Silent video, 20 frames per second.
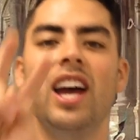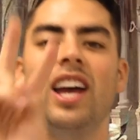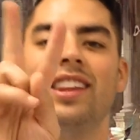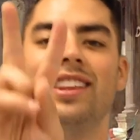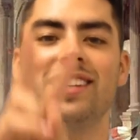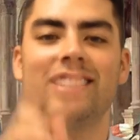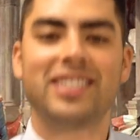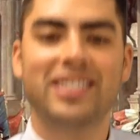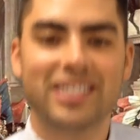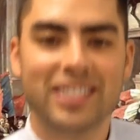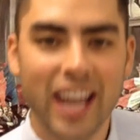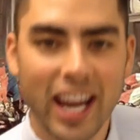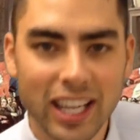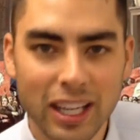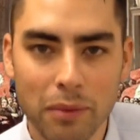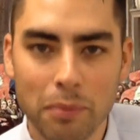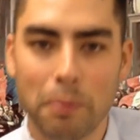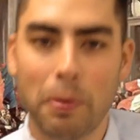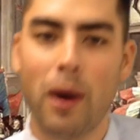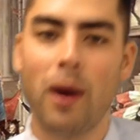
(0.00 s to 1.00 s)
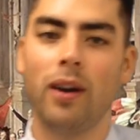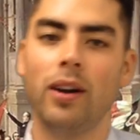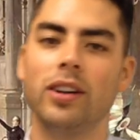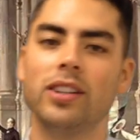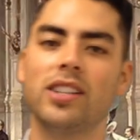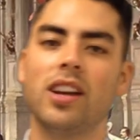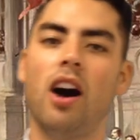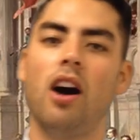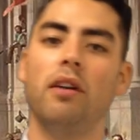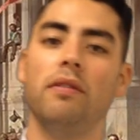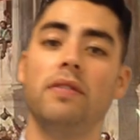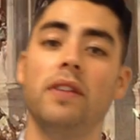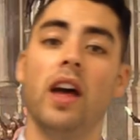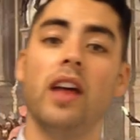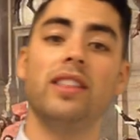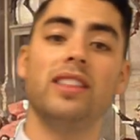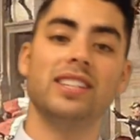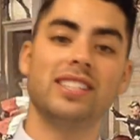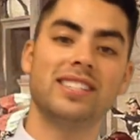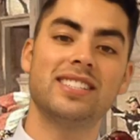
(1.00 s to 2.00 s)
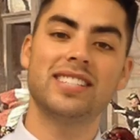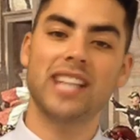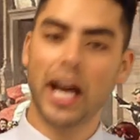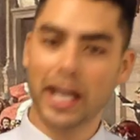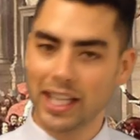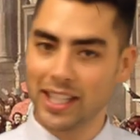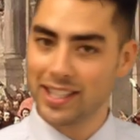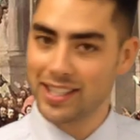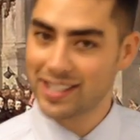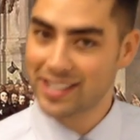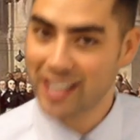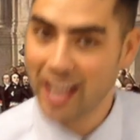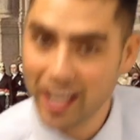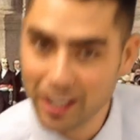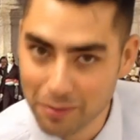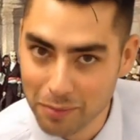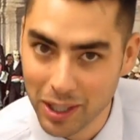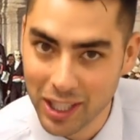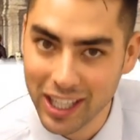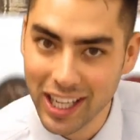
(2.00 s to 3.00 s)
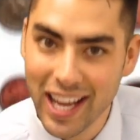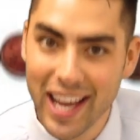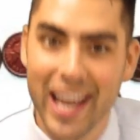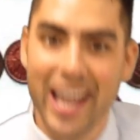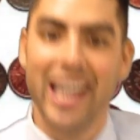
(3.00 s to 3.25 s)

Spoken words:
The second part of the second segment